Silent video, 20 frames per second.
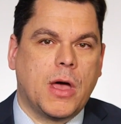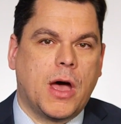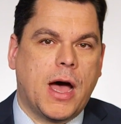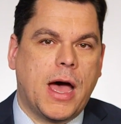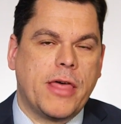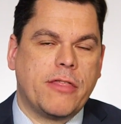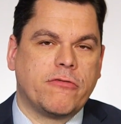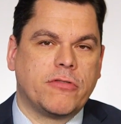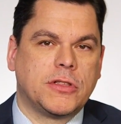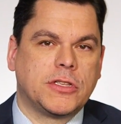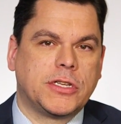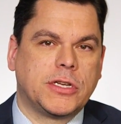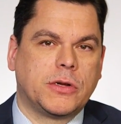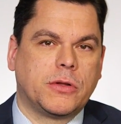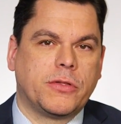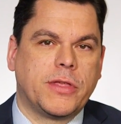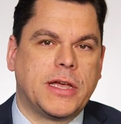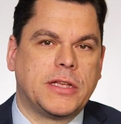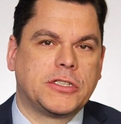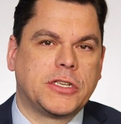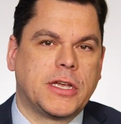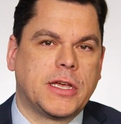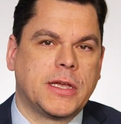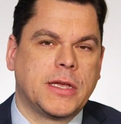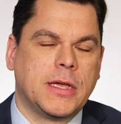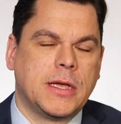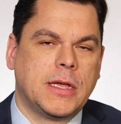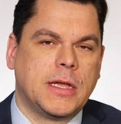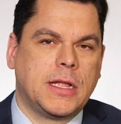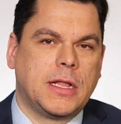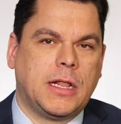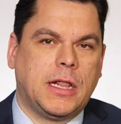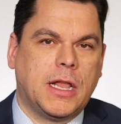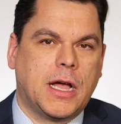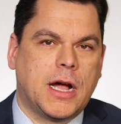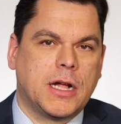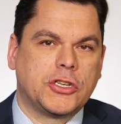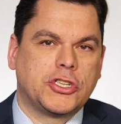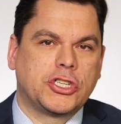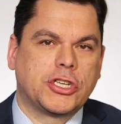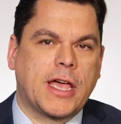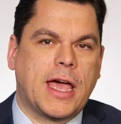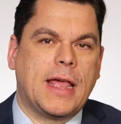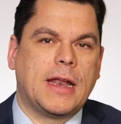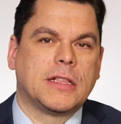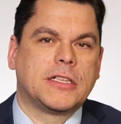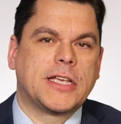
either until there's a large-scale